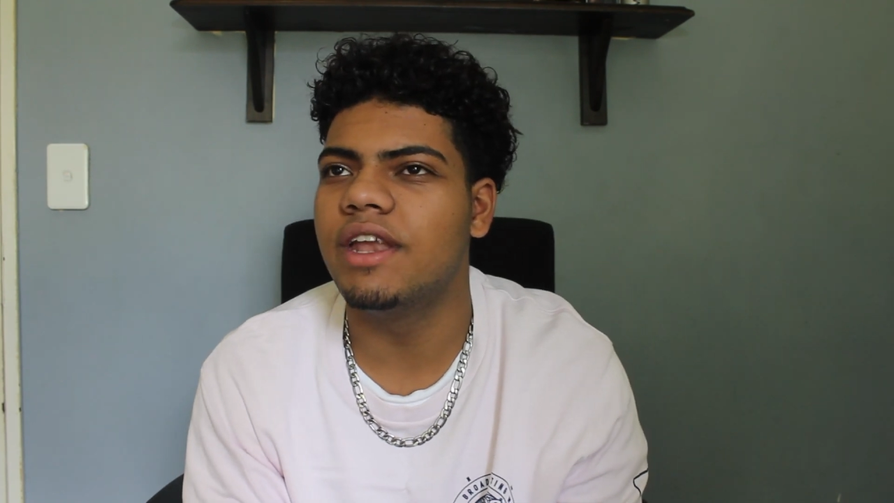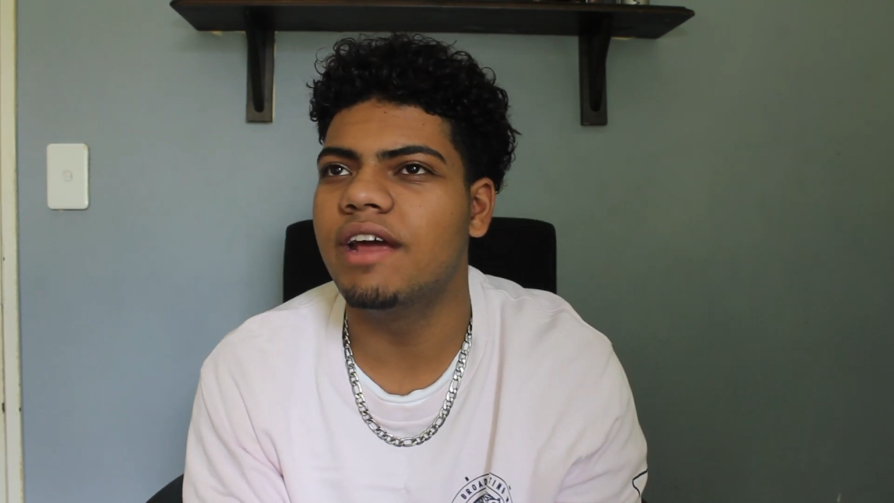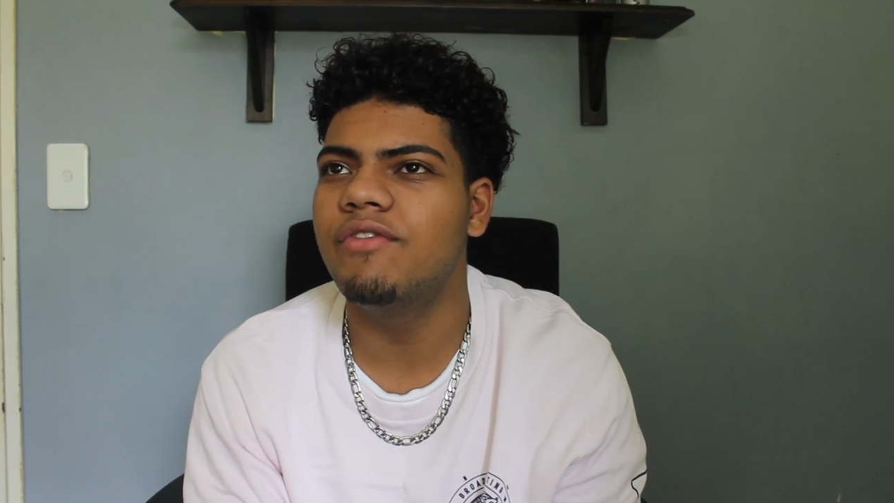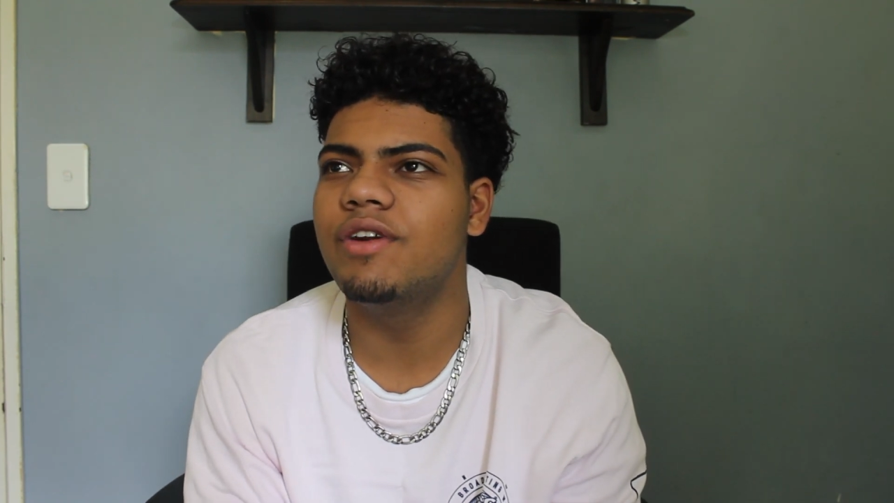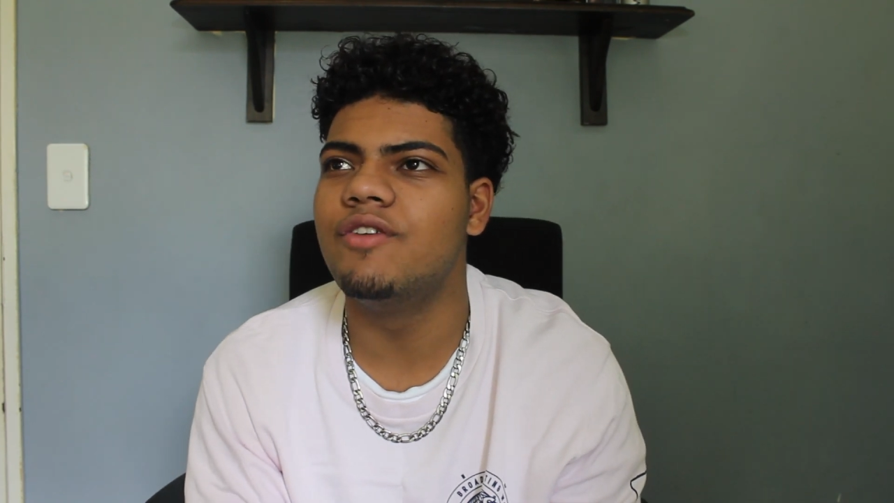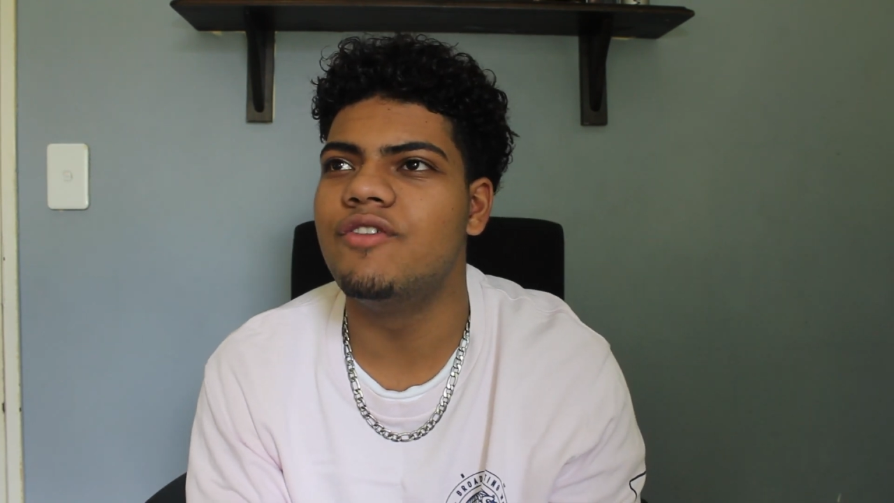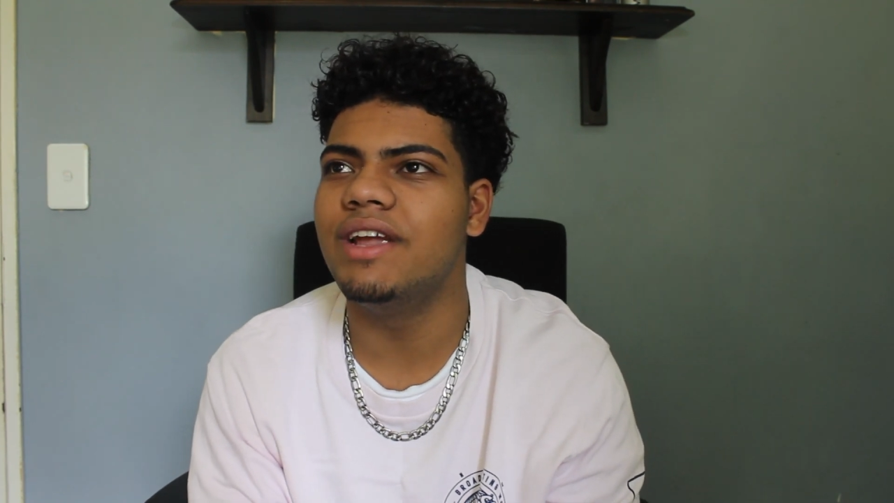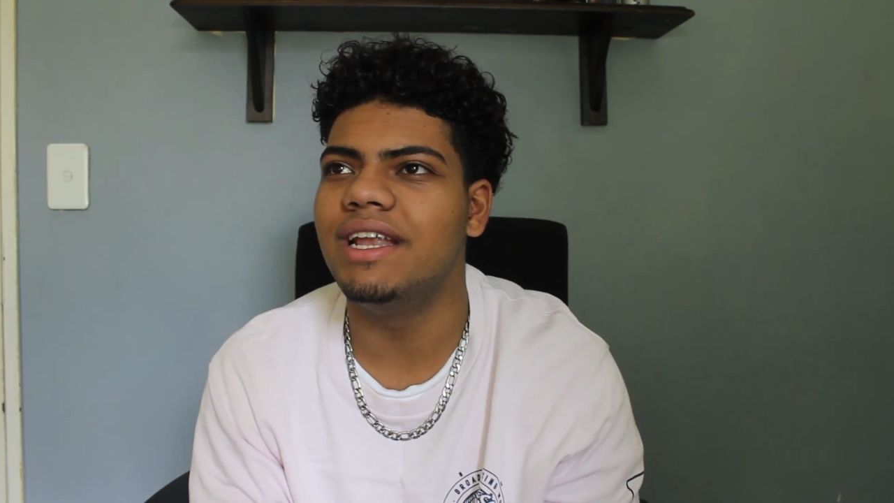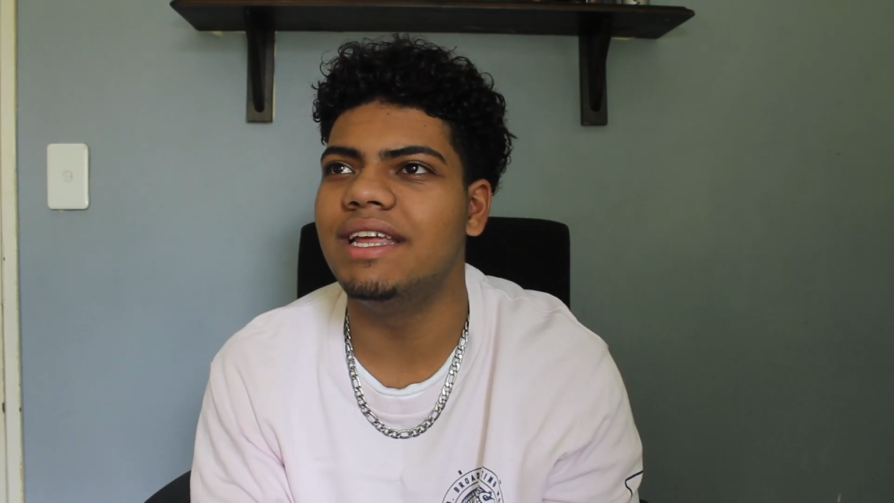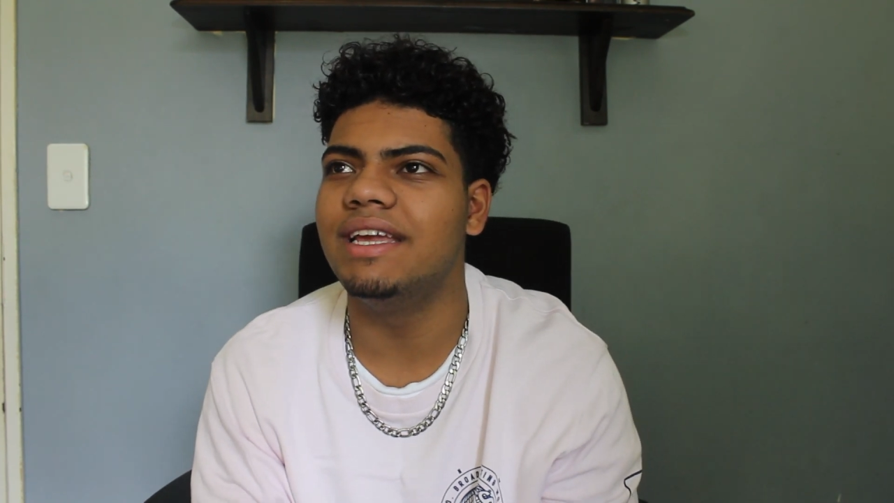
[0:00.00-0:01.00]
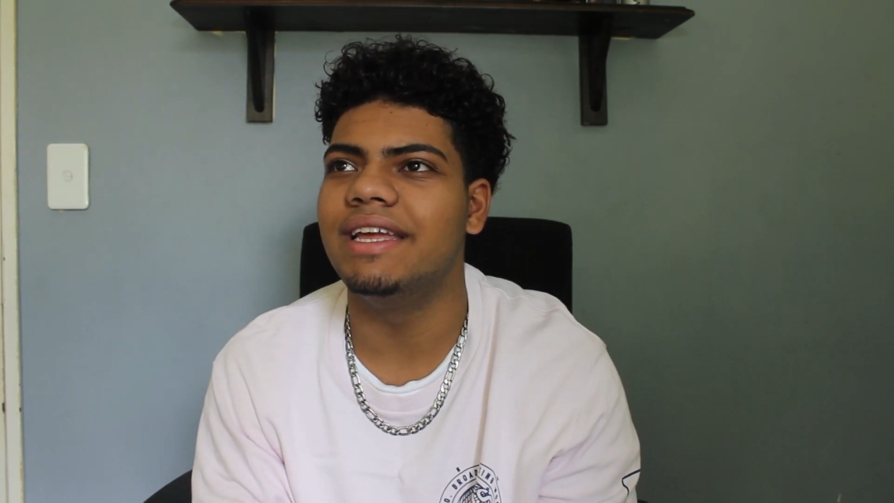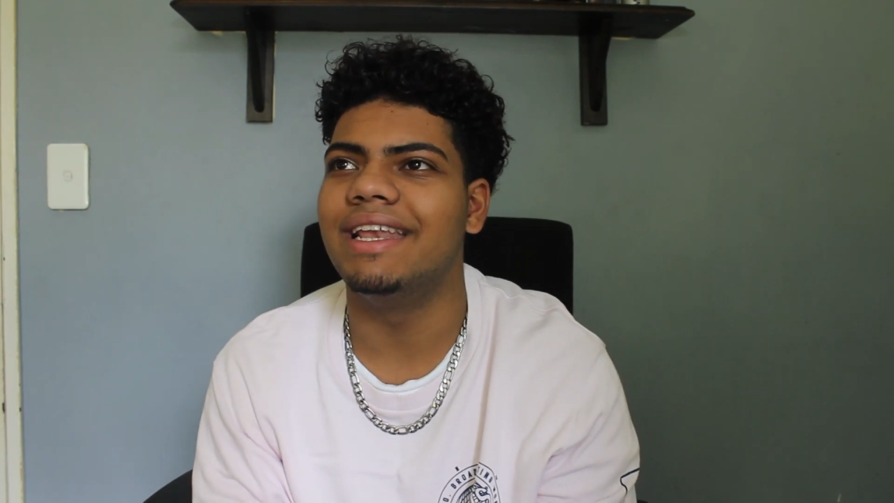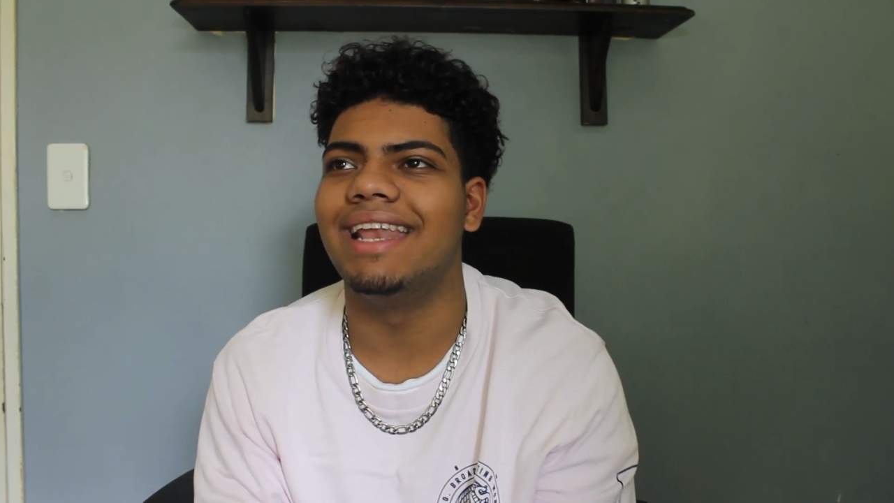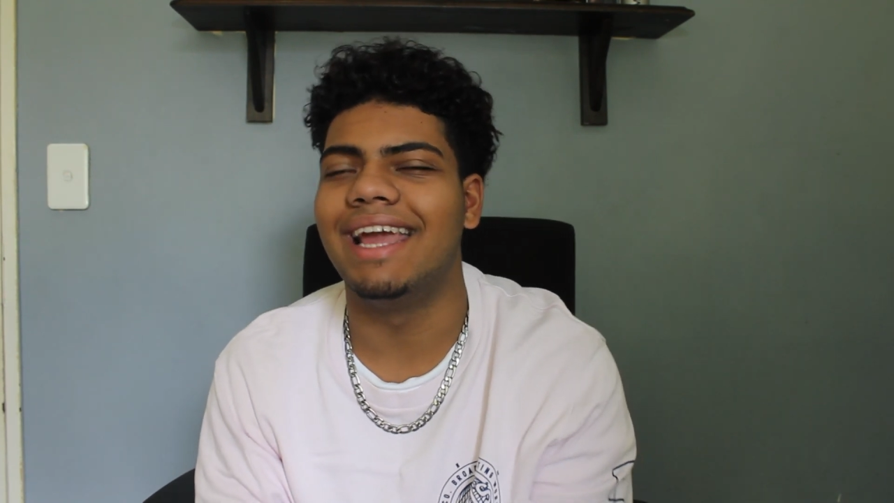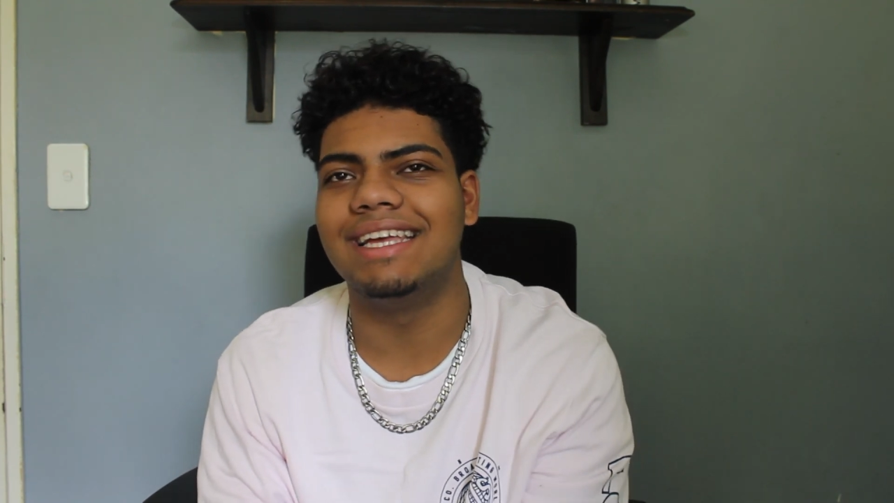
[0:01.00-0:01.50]
never really
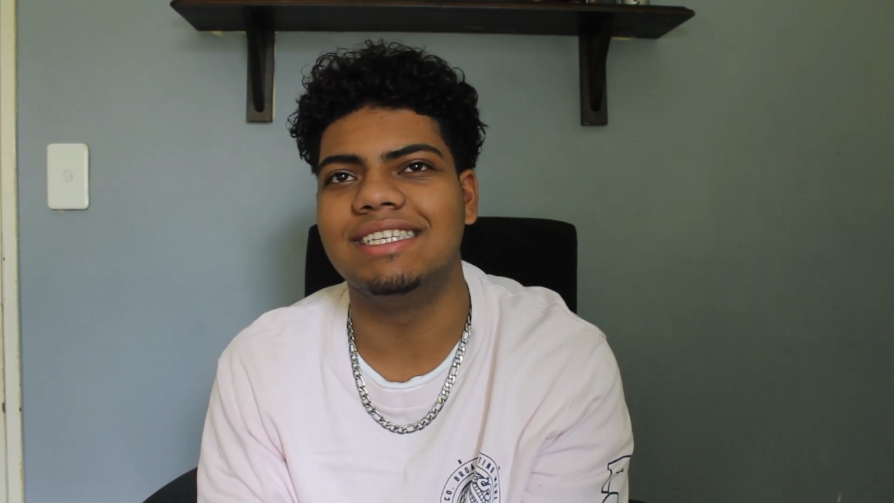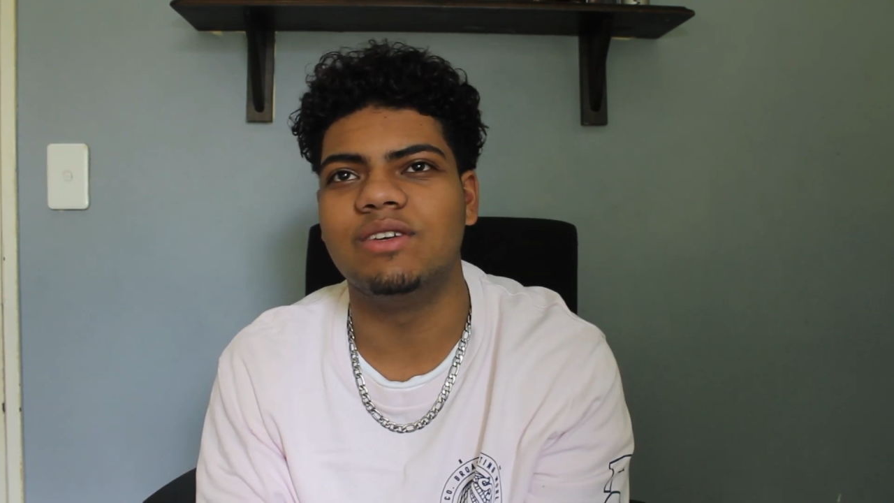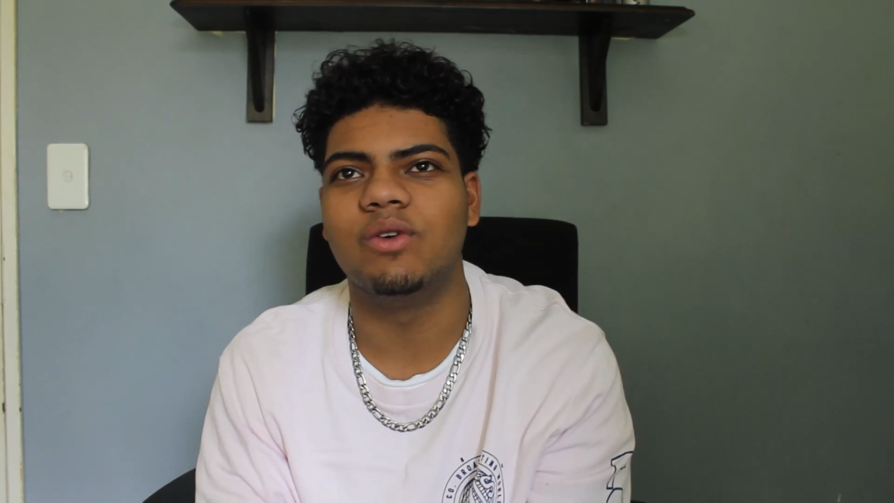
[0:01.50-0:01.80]
lazy,